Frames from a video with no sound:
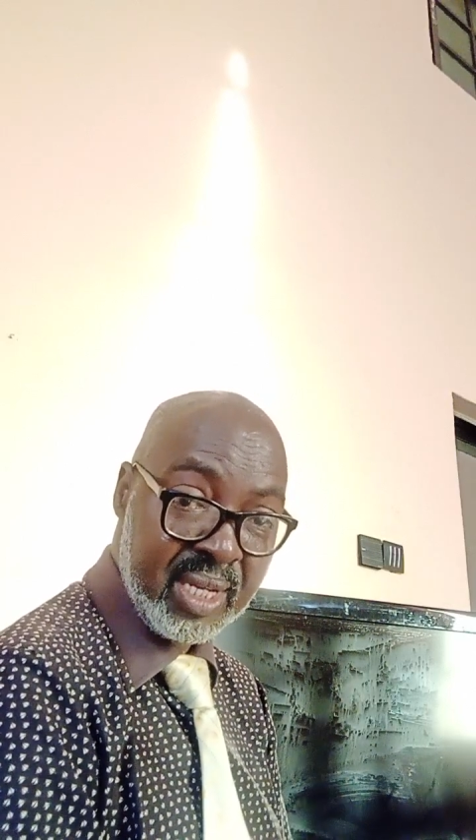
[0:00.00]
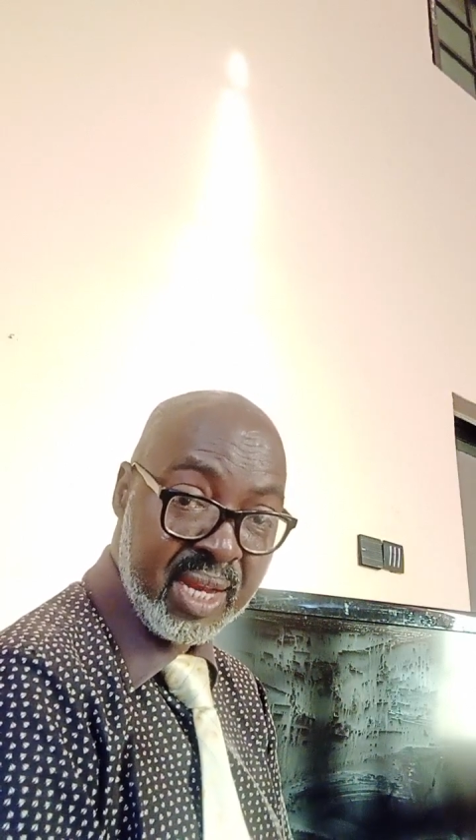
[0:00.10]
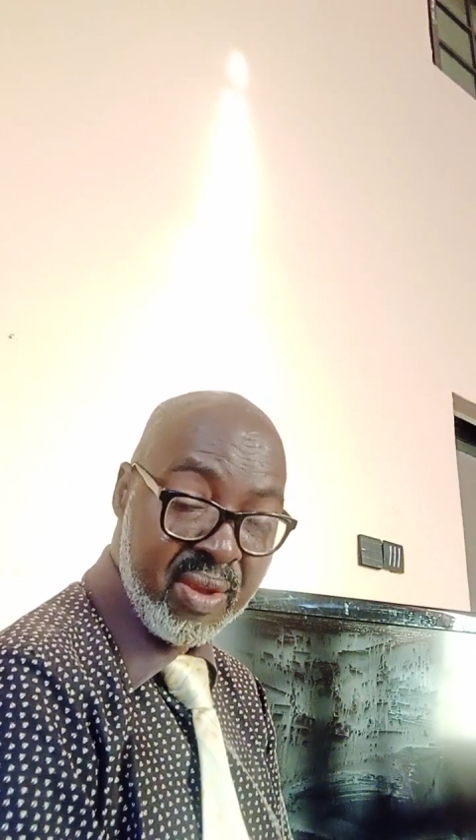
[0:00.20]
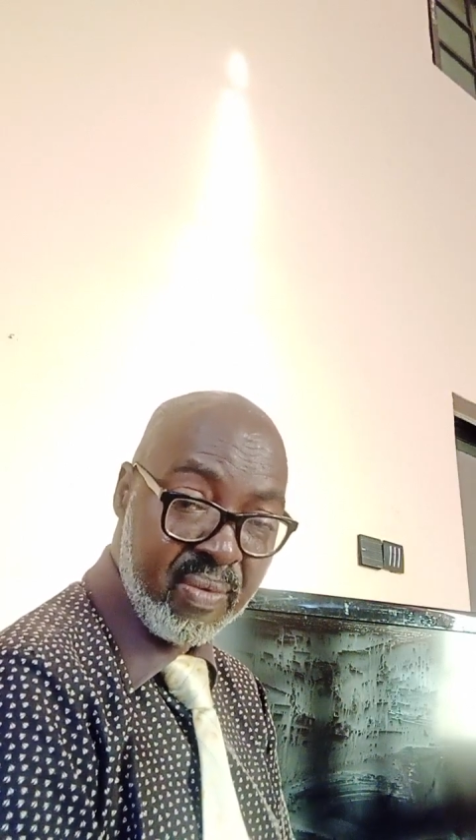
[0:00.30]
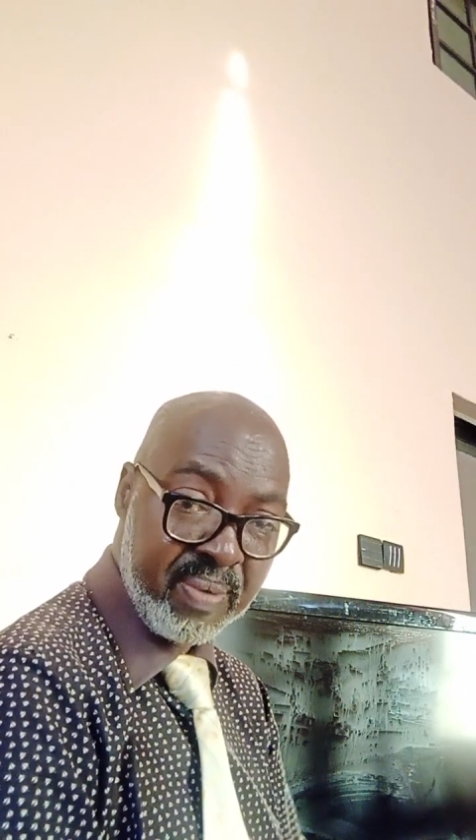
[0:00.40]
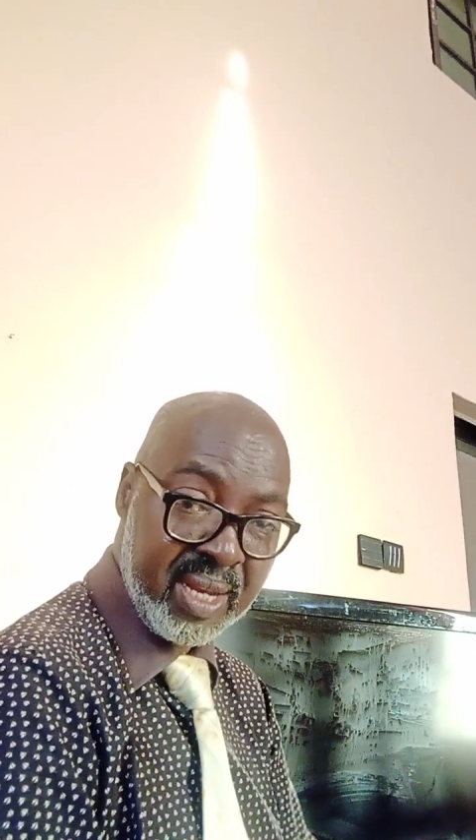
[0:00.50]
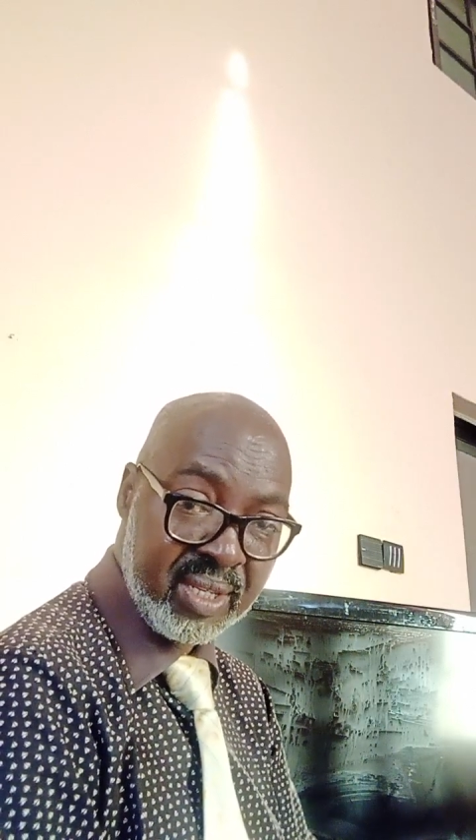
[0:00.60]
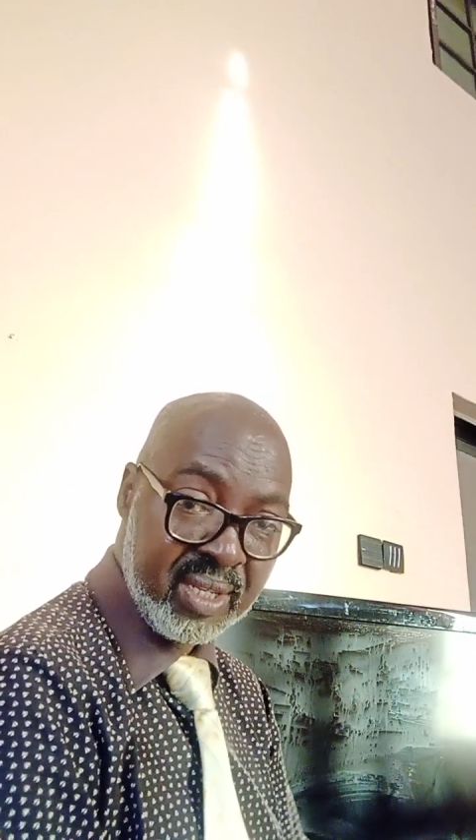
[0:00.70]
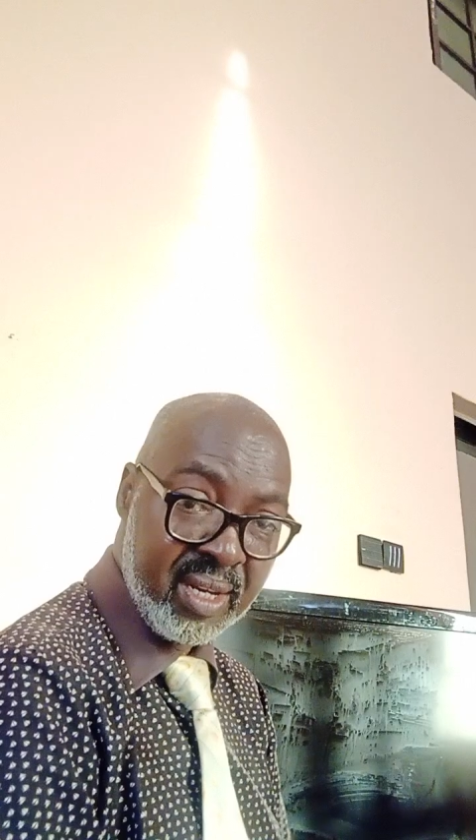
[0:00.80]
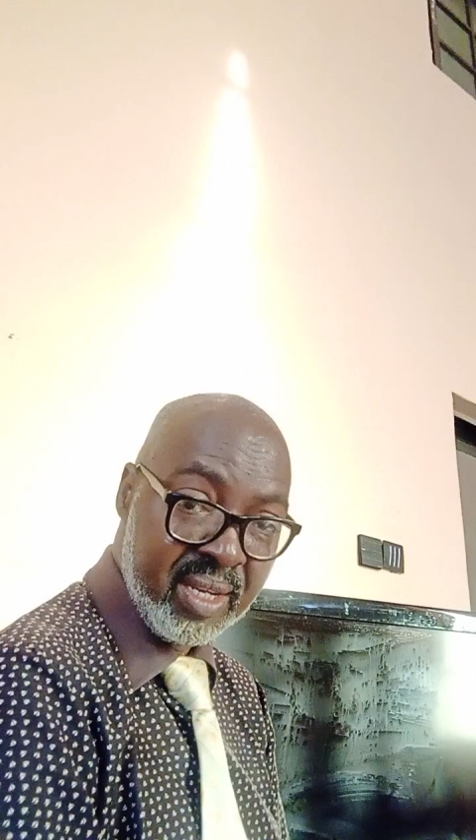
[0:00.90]
and
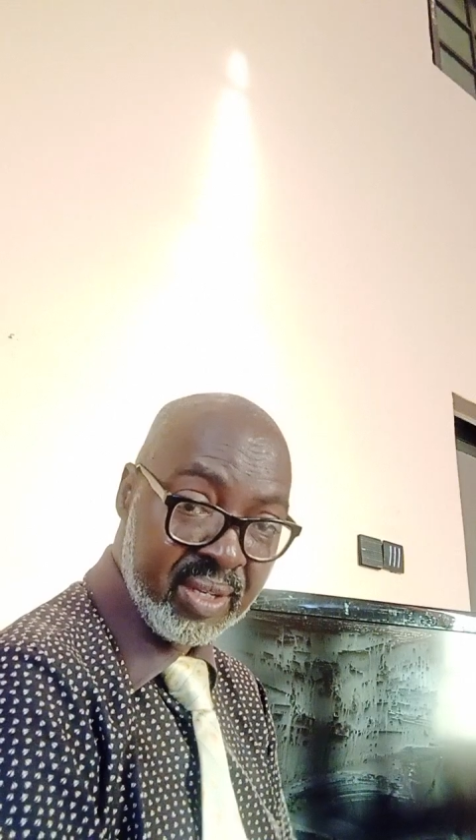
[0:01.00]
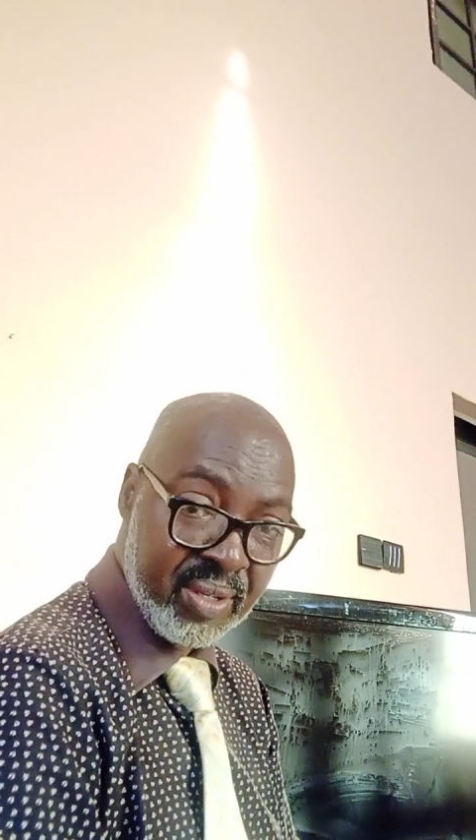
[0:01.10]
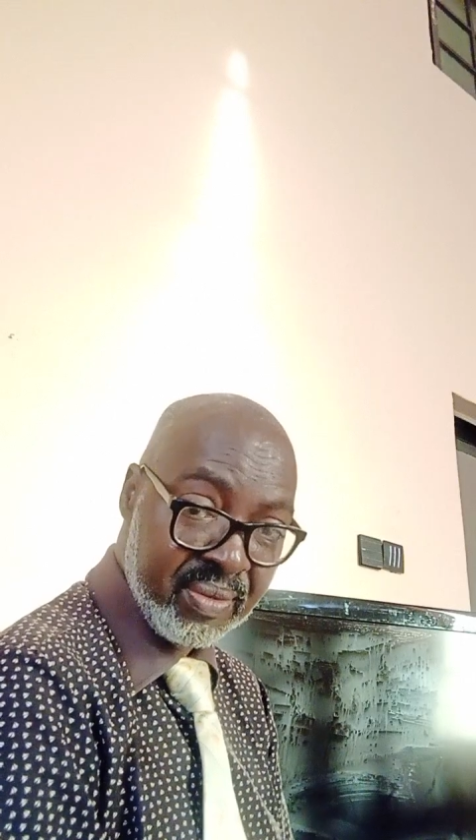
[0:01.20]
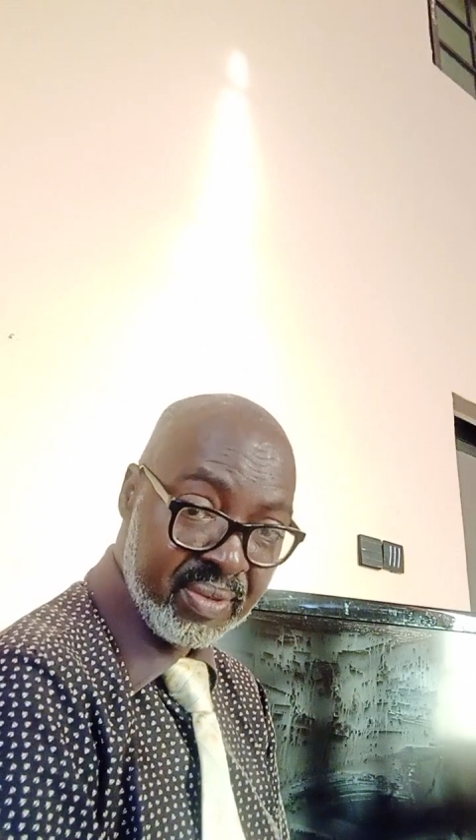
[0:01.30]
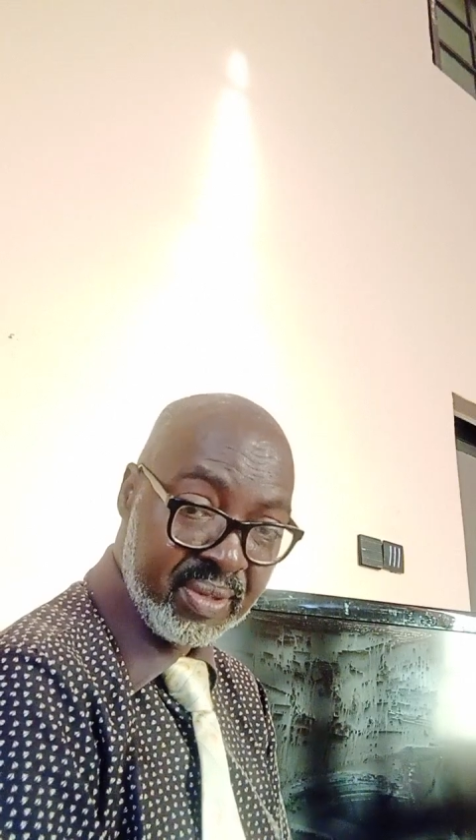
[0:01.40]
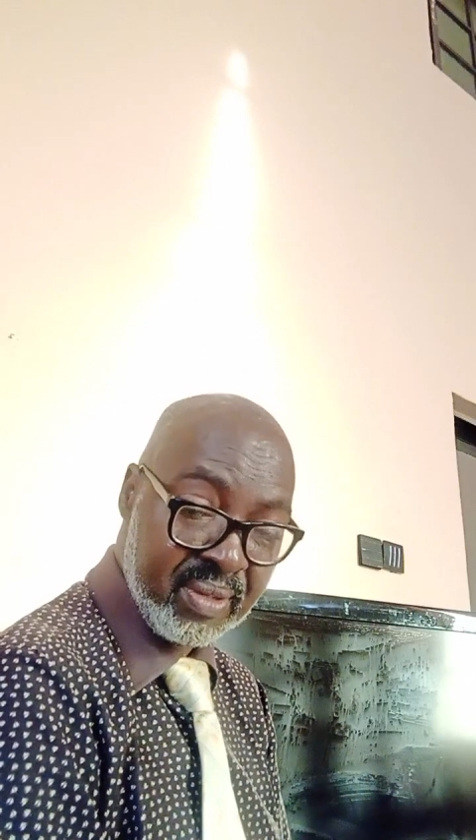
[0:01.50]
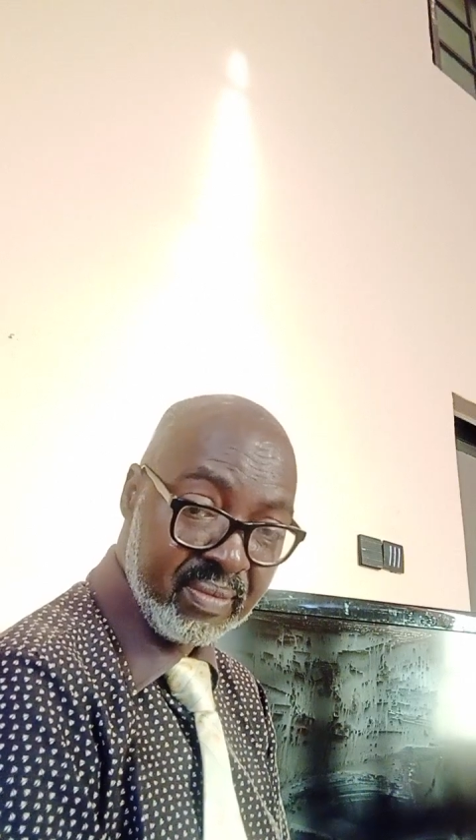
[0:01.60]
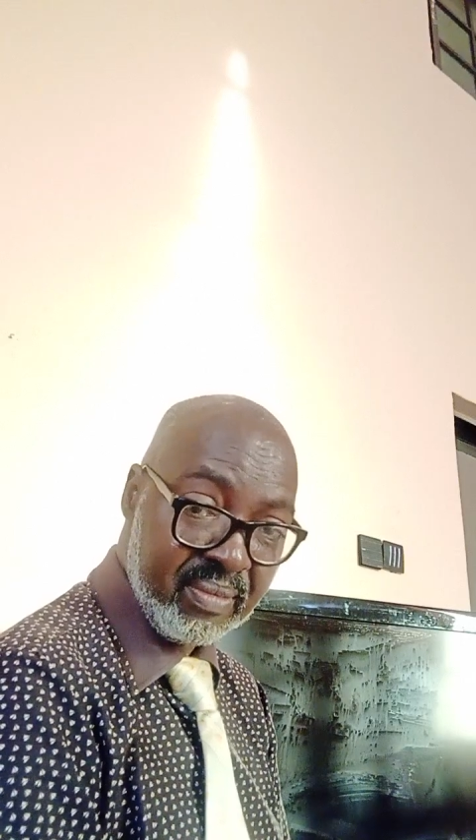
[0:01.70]
neoplastic lesions.